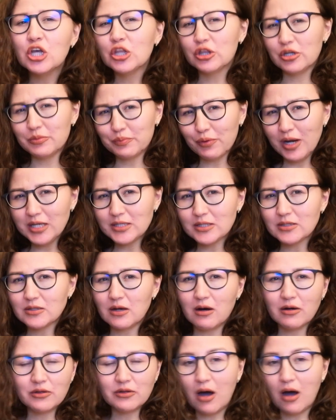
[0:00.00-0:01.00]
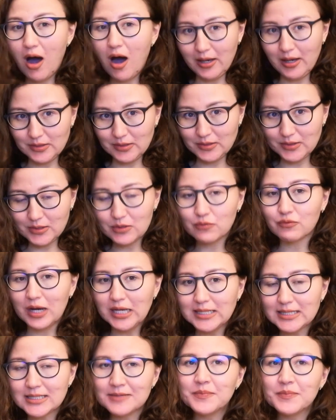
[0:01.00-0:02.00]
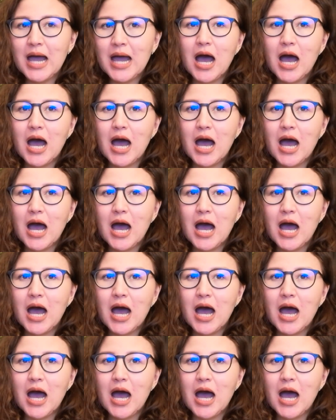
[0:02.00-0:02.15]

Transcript: their prices are the highest, right?